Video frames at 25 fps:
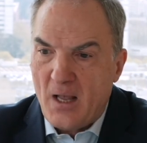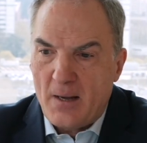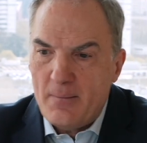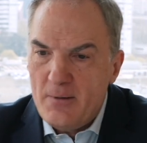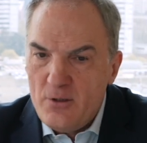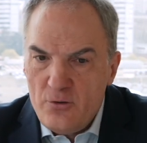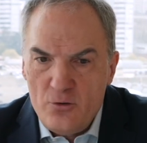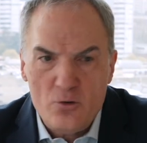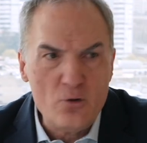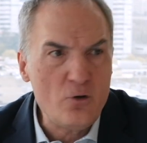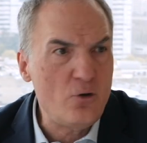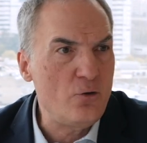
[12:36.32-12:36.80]
I
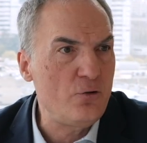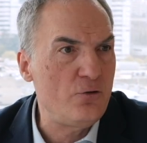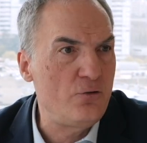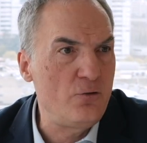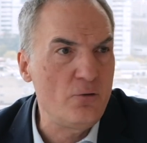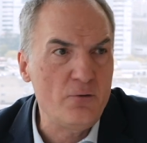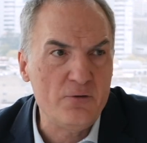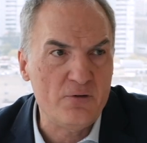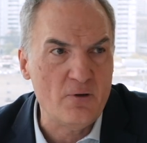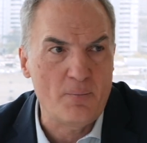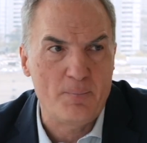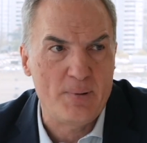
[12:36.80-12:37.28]
mean, you could
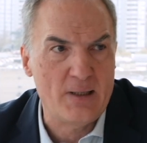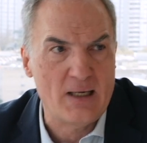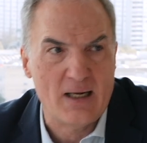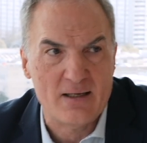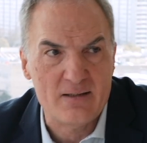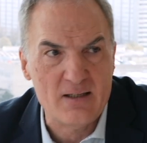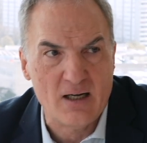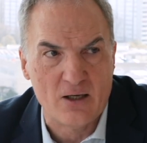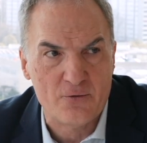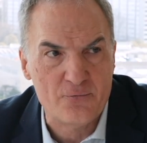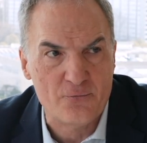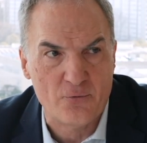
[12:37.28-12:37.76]
do something
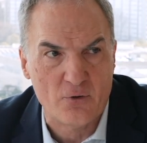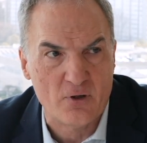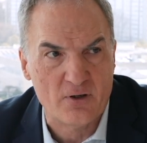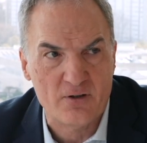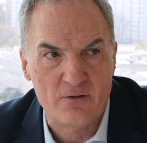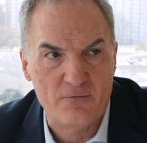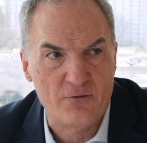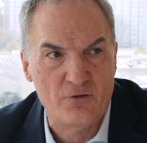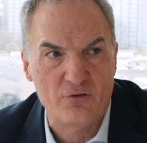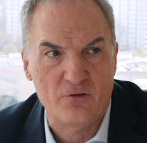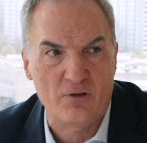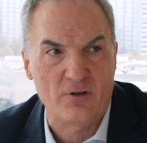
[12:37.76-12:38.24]
like that for
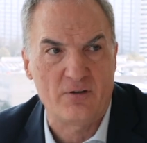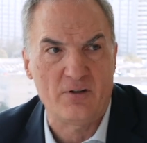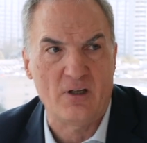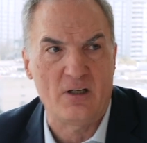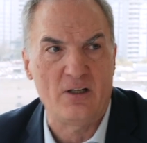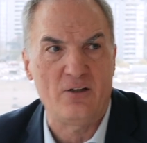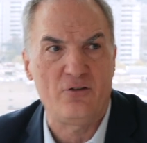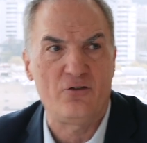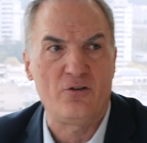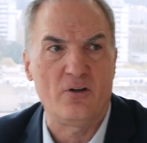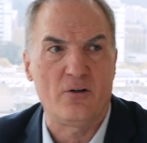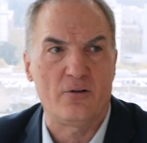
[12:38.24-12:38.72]
artificial
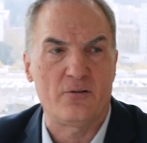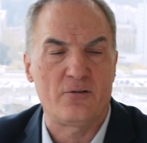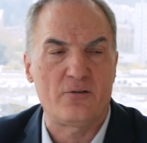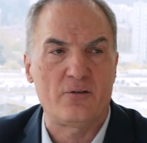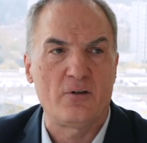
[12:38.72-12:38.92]
intelligence.